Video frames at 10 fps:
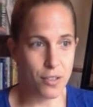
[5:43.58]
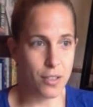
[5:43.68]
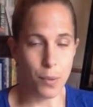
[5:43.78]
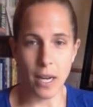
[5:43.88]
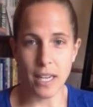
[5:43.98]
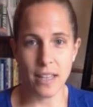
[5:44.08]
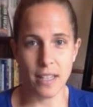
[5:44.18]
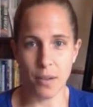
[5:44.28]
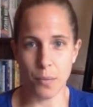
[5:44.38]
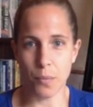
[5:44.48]
do
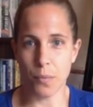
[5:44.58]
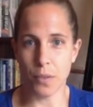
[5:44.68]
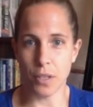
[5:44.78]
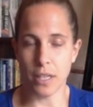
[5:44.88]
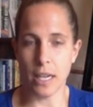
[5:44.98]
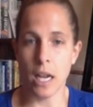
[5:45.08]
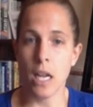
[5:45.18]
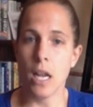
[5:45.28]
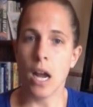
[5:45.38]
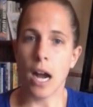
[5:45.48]
anything really.
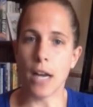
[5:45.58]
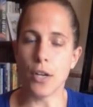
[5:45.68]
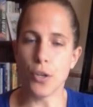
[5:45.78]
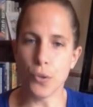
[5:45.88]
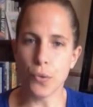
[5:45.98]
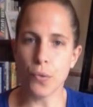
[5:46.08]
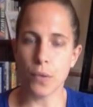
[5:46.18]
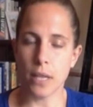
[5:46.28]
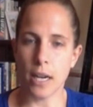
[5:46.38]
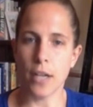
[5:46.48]
I knew
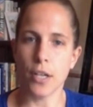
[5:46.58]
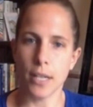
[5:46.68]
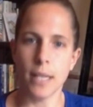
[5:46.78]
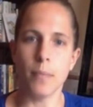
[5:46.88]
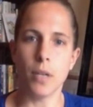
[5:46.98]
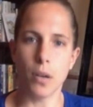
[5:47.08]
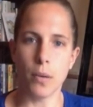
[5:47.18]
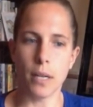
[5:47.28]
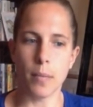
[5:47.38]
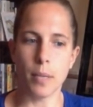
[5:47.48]
that I could keep
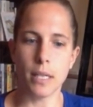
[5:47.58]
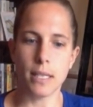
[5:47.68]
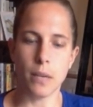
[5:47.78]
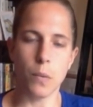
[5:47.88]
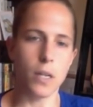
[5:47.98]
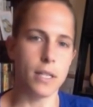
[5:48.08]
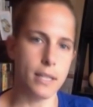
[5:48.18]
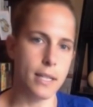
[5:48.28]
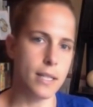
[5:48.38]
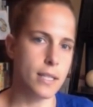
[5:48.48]
going because I wanted
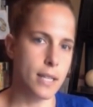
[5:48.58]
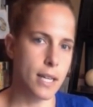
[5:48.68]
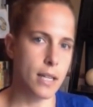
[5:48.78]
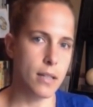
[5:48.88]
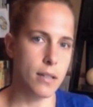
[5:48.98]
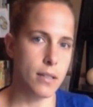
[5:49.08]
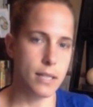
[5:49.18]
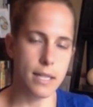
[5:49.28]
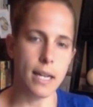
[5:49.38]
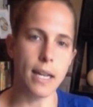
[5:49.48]
to get to
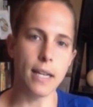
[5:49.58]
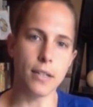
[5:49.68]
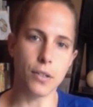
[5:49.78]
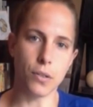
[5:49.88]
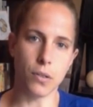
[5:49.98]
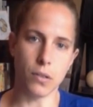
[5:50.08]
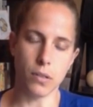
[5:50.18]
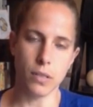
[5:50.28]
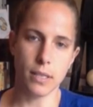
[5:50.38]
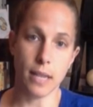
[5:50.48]
that end goal,
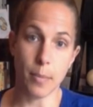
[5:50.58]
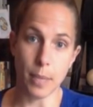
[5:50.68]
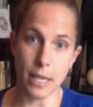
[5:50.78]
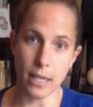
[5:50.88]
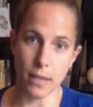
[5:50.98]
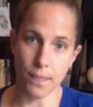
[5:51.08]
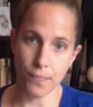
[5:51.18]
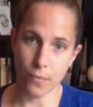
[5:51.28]
to that beacon,